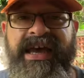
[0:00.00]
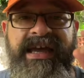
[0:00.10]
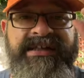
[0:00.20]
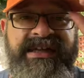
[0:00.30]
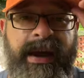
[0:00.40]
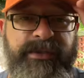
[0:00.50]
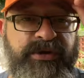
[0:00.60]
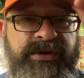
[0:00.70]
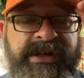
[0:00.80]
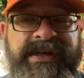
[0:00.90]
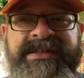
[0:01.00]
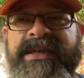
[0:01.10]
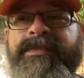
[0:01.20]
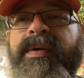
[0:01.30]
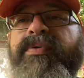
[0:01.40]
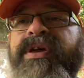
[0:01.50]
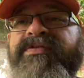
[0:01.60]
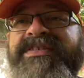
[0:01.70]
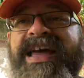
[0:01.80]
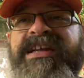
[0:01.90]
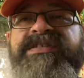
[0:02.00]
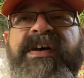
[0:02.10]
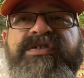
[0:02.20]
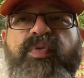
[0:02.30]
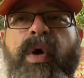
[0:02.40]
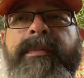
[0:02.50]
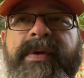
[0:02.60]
It is an opportunity to see people. It satisfies what